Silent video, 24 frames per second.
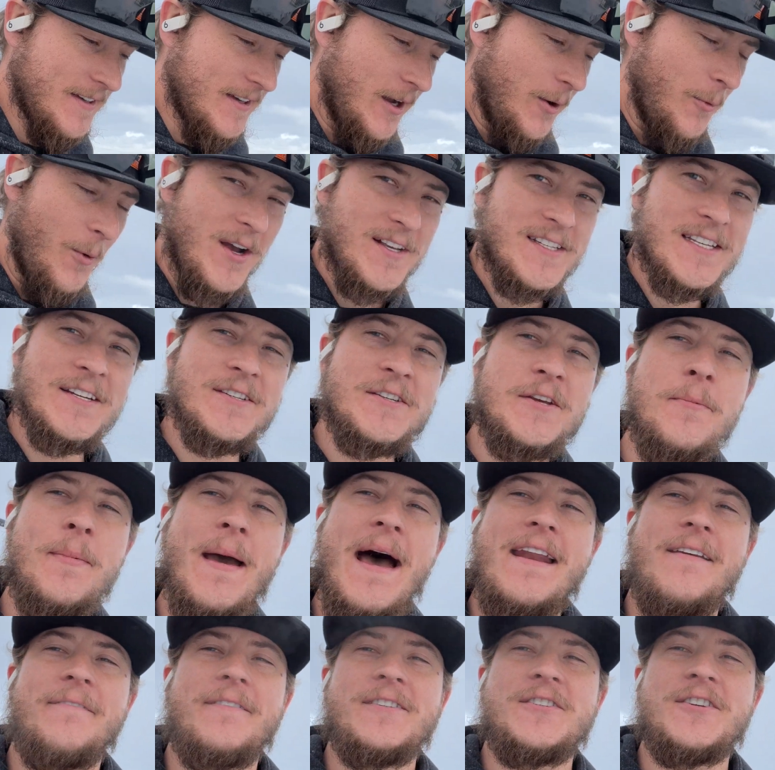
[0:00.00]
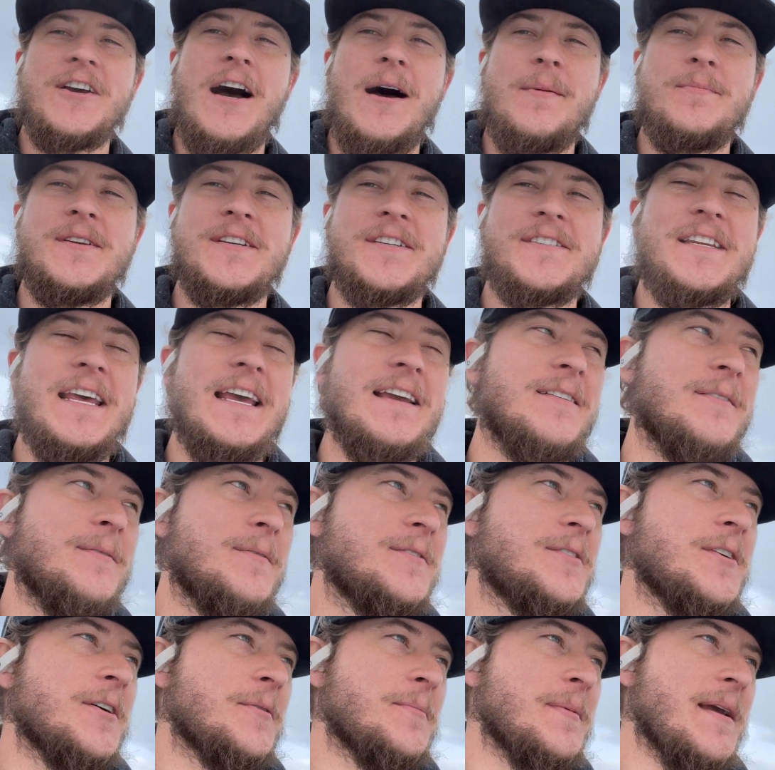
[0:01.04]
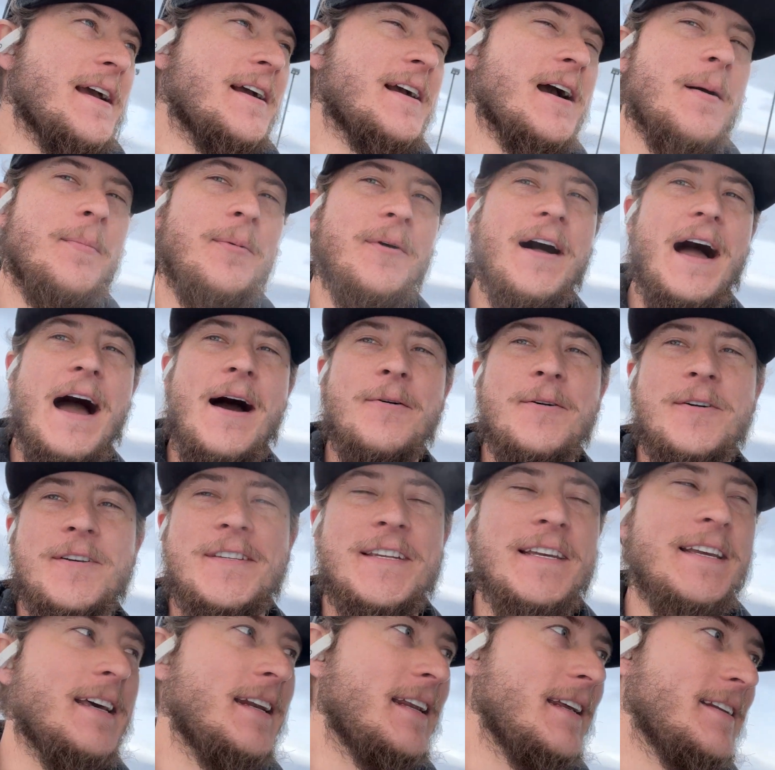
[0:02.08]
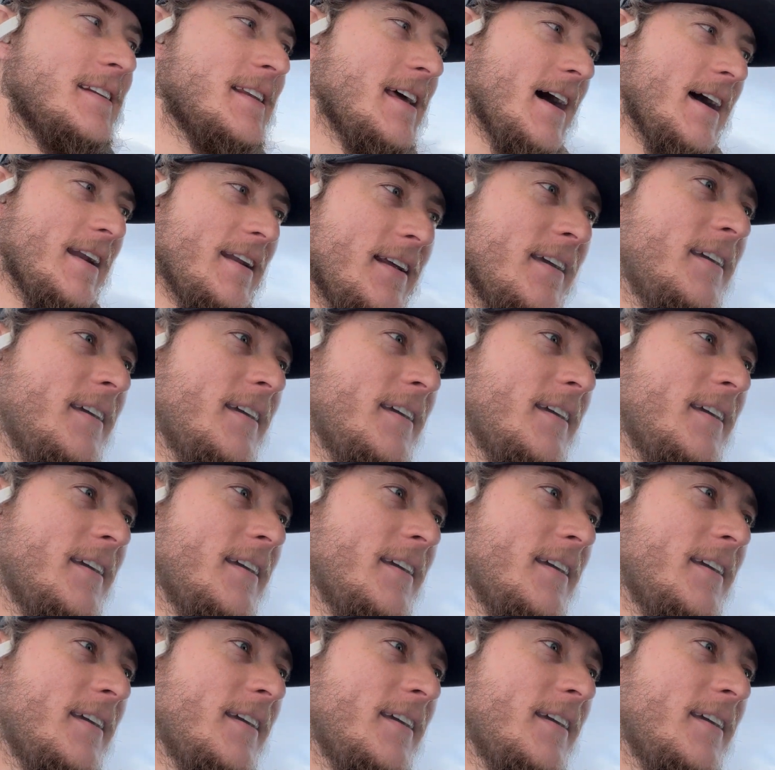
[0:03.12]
Wasn't too bad of a job, just take, took me a couple hours to get it done.